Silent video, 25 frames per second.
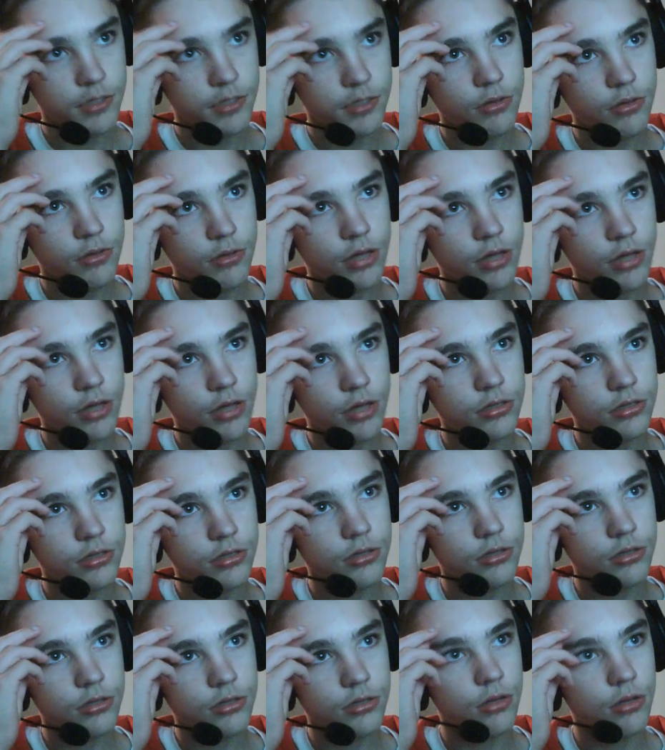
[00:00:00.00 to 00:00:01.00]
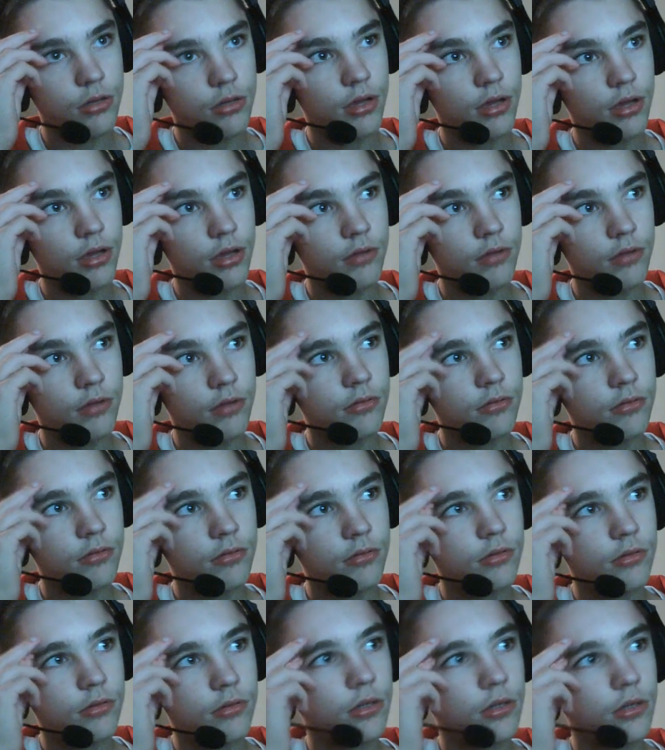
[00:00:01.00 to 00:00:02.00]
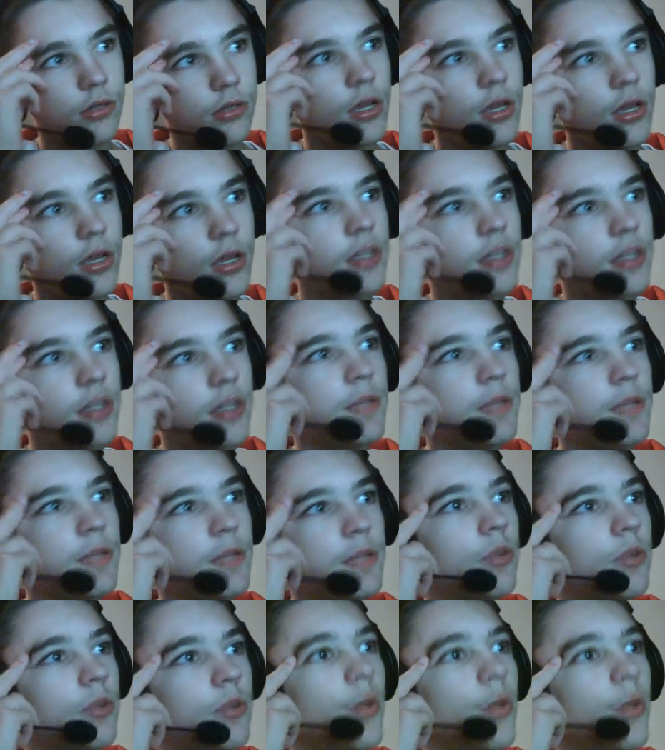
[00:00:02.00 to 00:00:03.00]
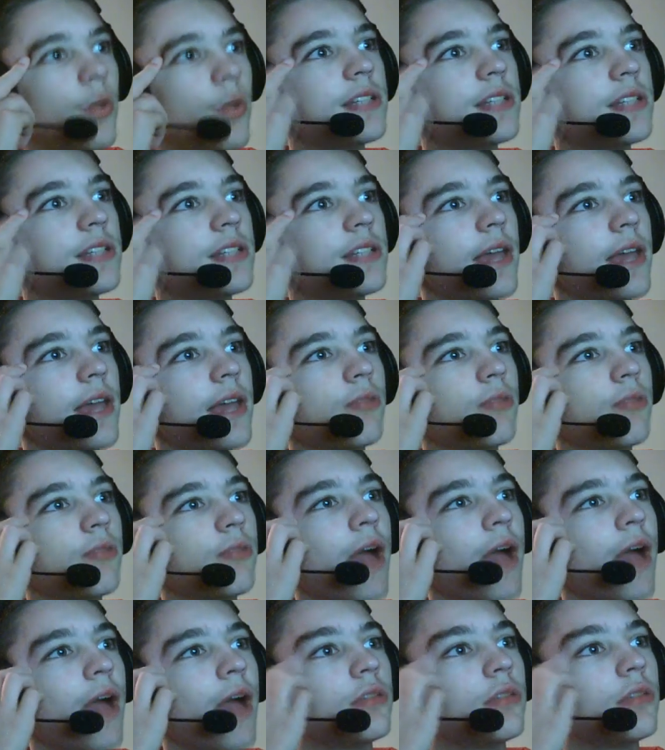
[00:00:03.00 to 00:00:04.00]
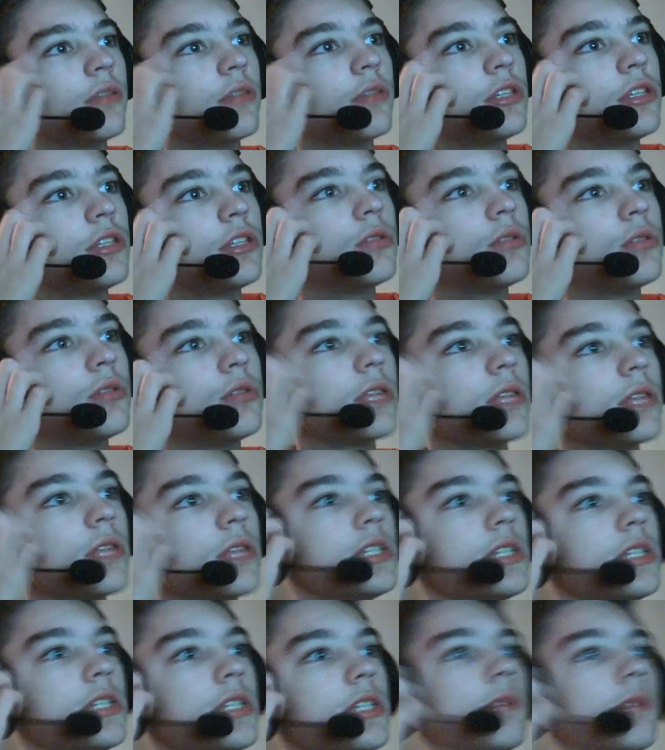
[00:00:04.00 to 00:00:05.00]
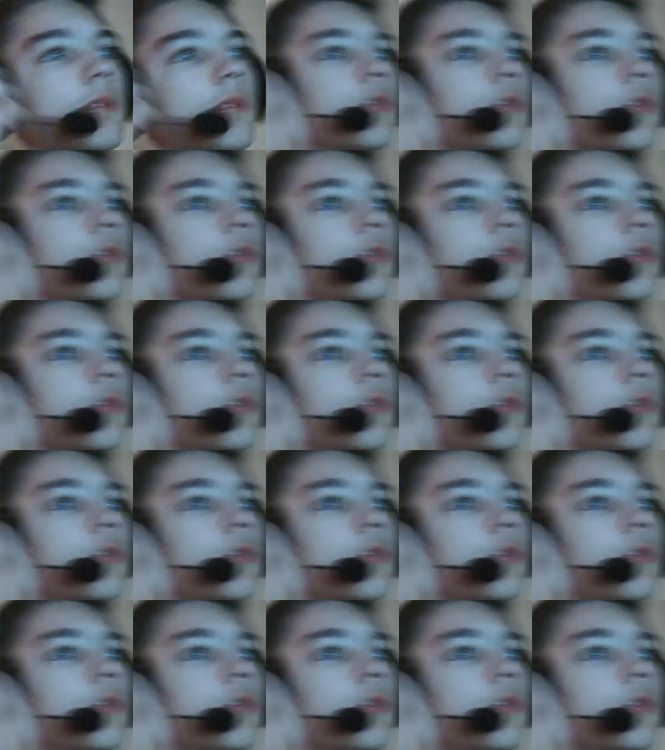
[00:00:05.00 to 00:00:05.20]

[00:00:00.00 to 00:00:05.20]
not too long ago. Despite the wasteland around the two, they seemed equipped